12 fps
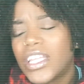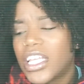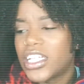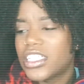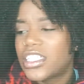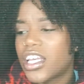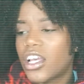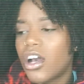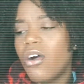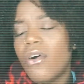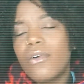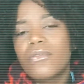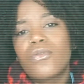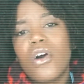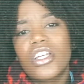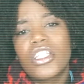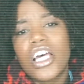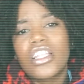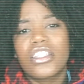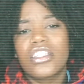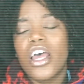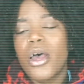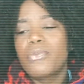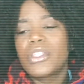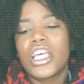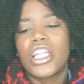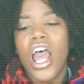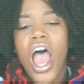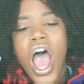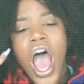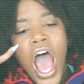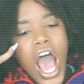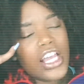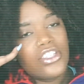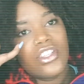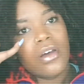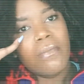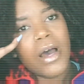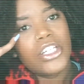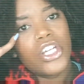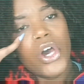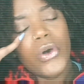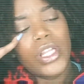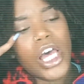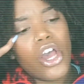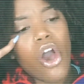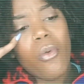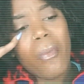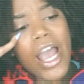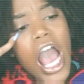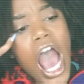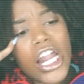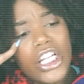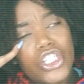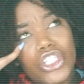And then it's like, oh, I was walking down the steps and I stubbed my toe. And like, oh my God, it